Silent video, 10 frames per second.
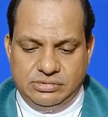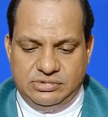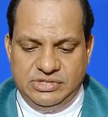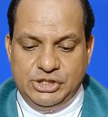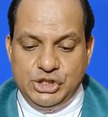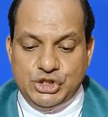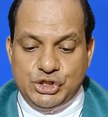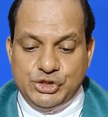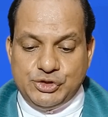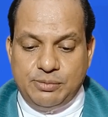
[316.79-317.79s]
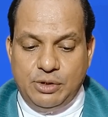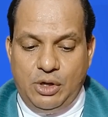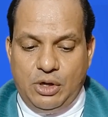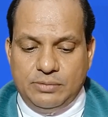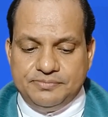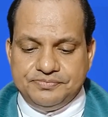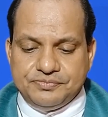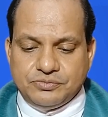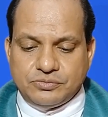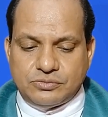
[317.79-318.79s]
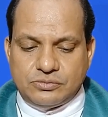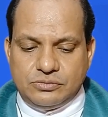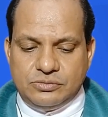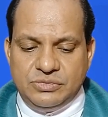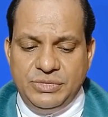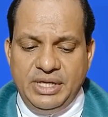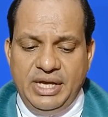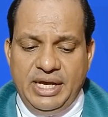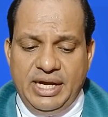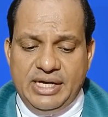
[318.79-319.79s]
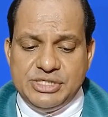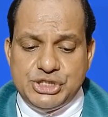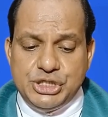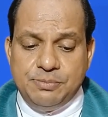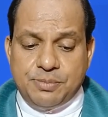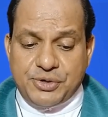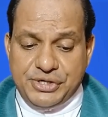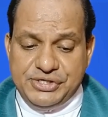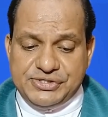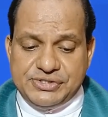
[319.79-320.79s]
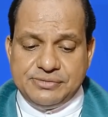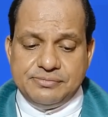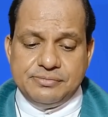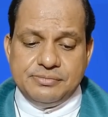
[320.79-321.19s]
the teachers of law, and chief priests